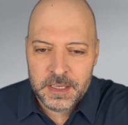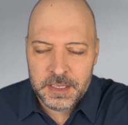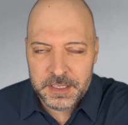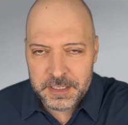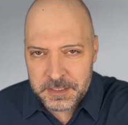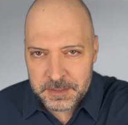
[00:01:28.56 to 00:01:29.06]

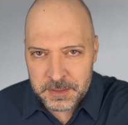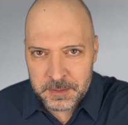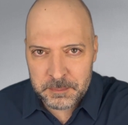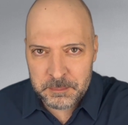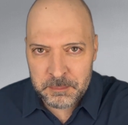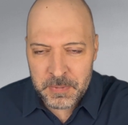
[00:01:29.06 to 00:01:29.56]
In
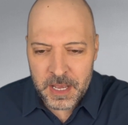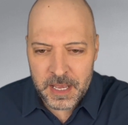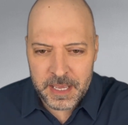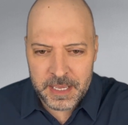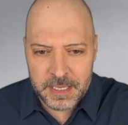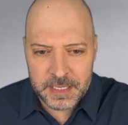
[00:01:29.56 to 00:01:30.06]

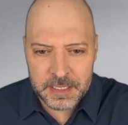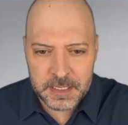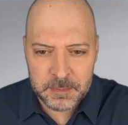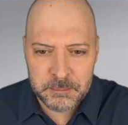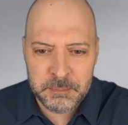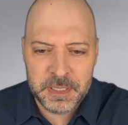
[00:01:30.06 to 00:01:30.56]
my
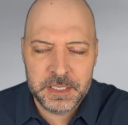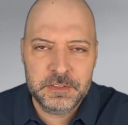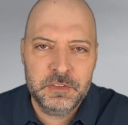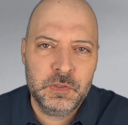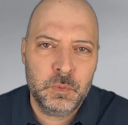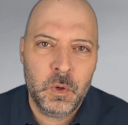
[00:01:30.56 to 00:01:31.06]

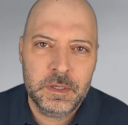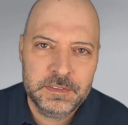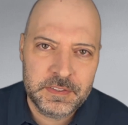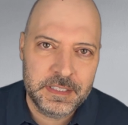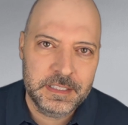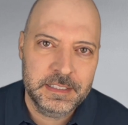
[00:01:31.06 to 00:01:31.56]

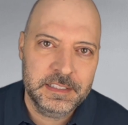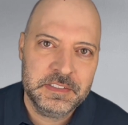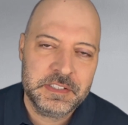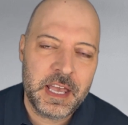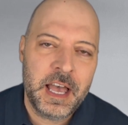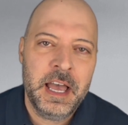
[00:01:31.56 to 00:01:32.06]

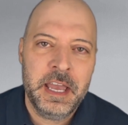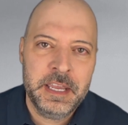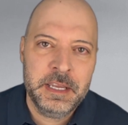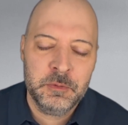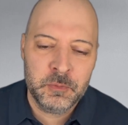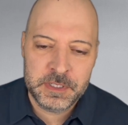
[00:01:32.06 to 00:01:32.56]
mid-20s,
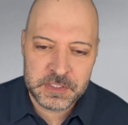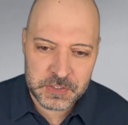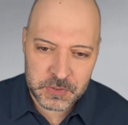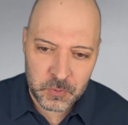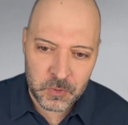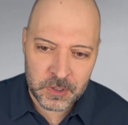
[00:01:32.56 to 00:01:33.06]
I
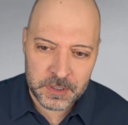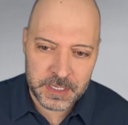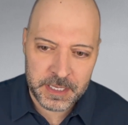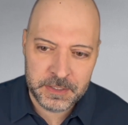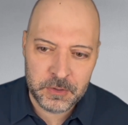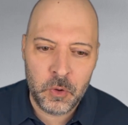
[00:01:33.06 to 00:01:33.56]
restored
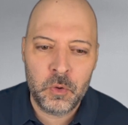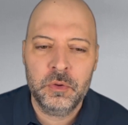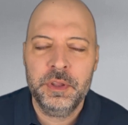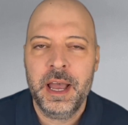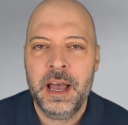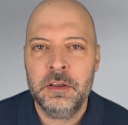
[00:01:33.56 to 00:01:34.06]
an
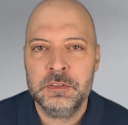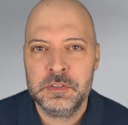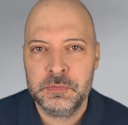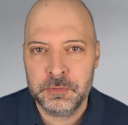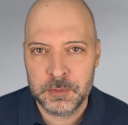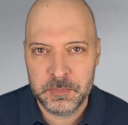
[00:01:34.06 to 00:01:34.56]
old house
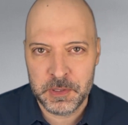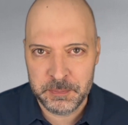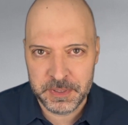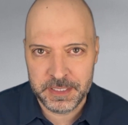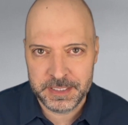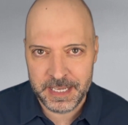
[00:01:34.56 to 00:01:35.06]
from the
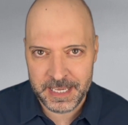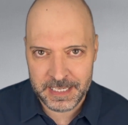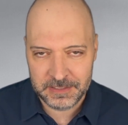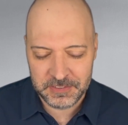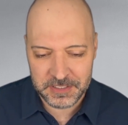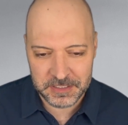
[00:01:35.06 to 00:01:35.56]

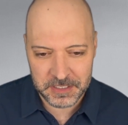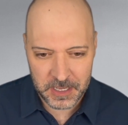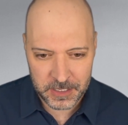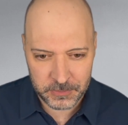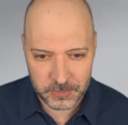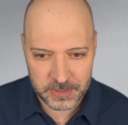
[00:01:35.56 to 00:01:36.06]

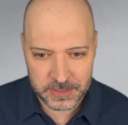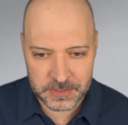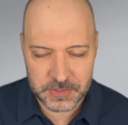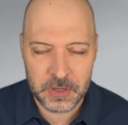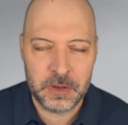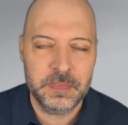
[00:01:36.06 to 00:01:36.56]

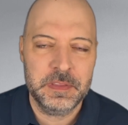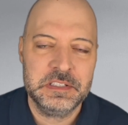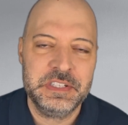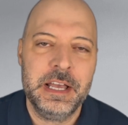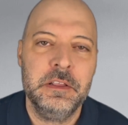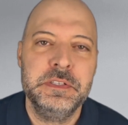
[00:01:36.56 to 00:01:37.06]
mid-1800s on the
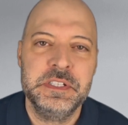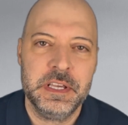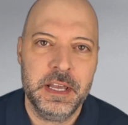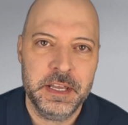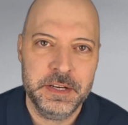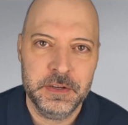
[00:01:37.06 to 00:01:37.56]
south
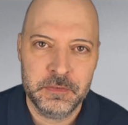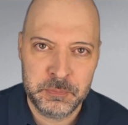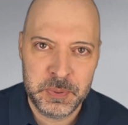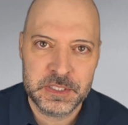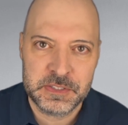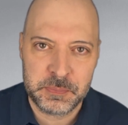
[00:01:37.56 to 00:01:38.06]
side of
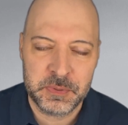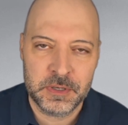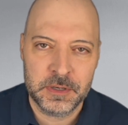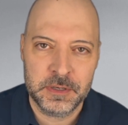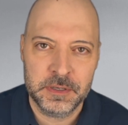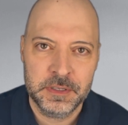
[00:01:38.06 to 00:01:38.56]

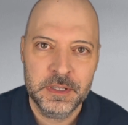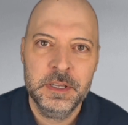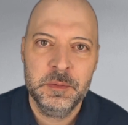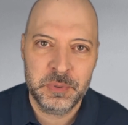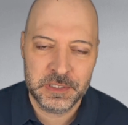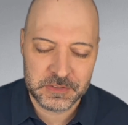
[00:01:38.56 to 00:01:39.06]
Pittsburgh,
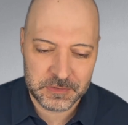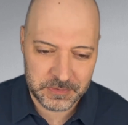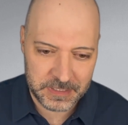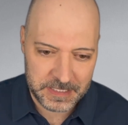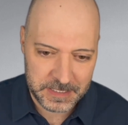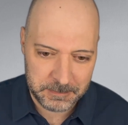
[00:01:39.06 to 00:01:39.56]

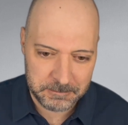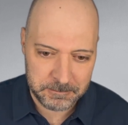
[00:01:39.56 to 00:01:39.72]
Pennsylvania.